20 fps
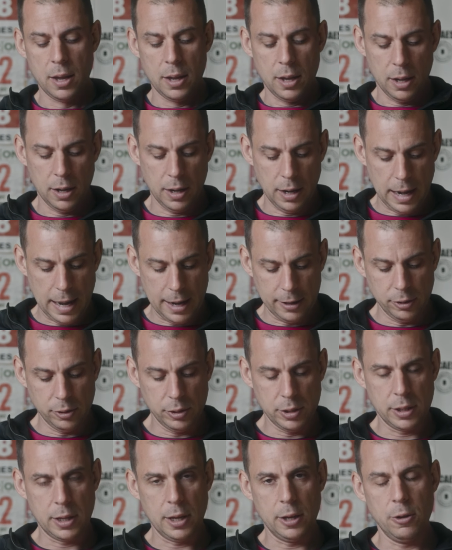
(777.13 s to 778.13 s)
and allow you
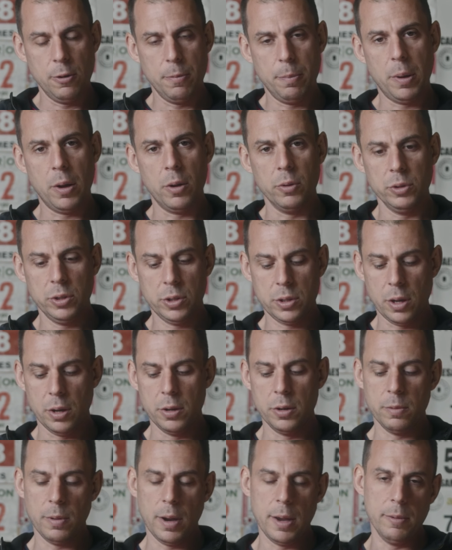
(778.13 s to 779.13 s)
to get your poles
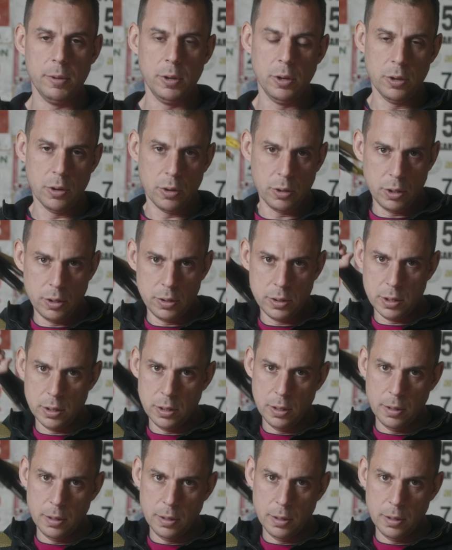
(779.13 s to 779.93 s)
stowed away when you're not using